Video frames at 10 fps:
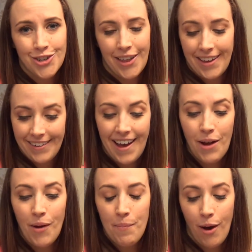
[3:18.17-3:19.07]
Like, I
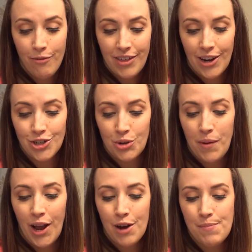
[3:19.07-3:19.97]
wipe off the extra
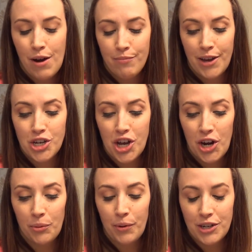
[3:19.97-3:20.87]
makeup off my
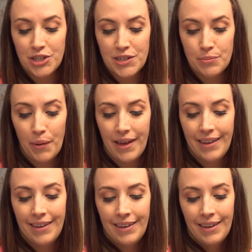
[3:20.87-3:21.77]
shadow brushes, but
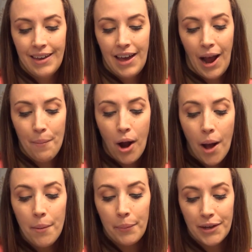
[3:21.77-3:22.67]
I
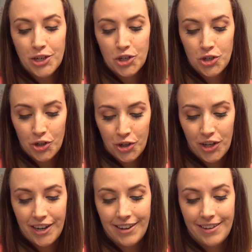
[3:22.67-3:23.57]
probably
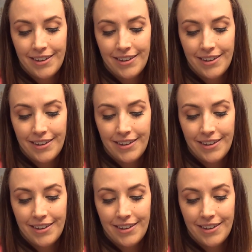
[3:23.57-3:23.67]
should